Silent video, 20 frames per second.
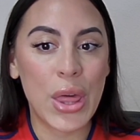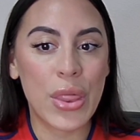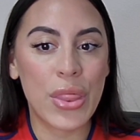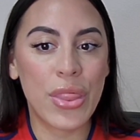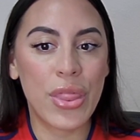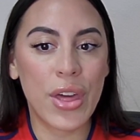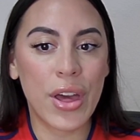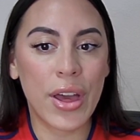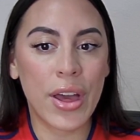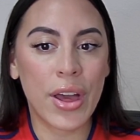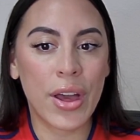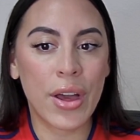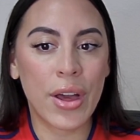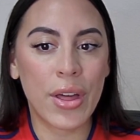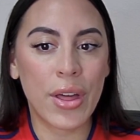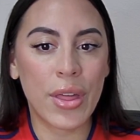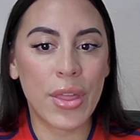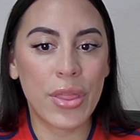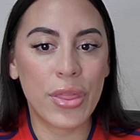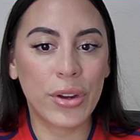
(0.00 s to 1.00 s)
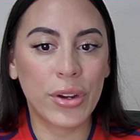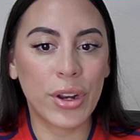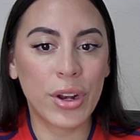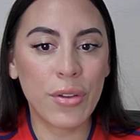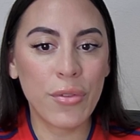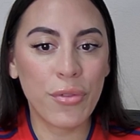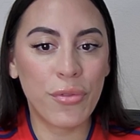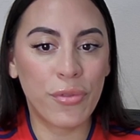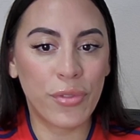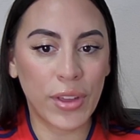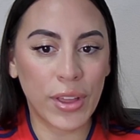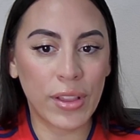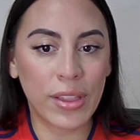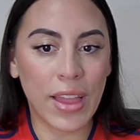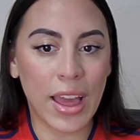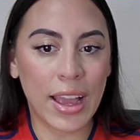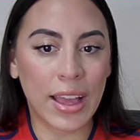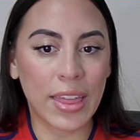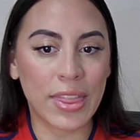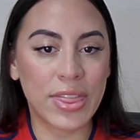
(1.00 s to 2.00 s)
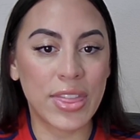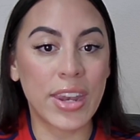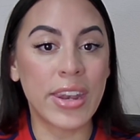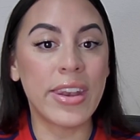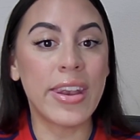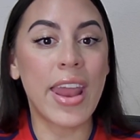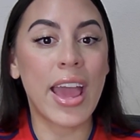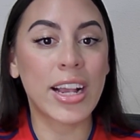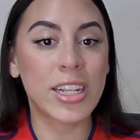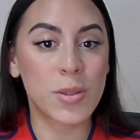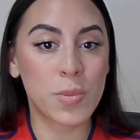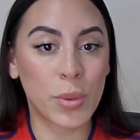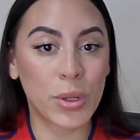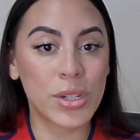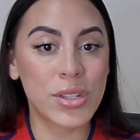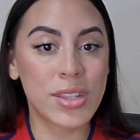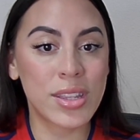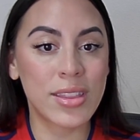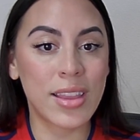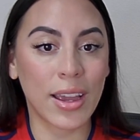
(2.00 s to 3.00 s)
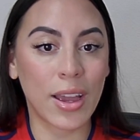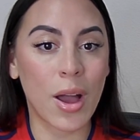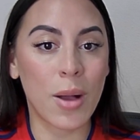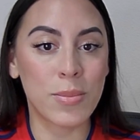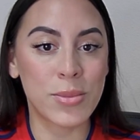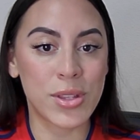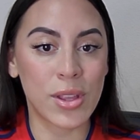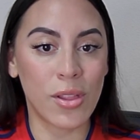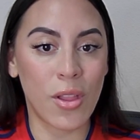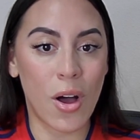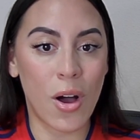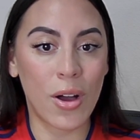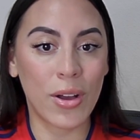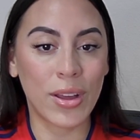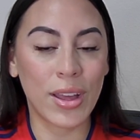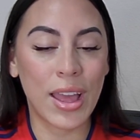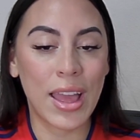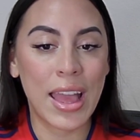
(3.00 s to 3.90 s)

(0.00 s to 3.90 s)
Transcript: the they're going to feel like the next person that comes along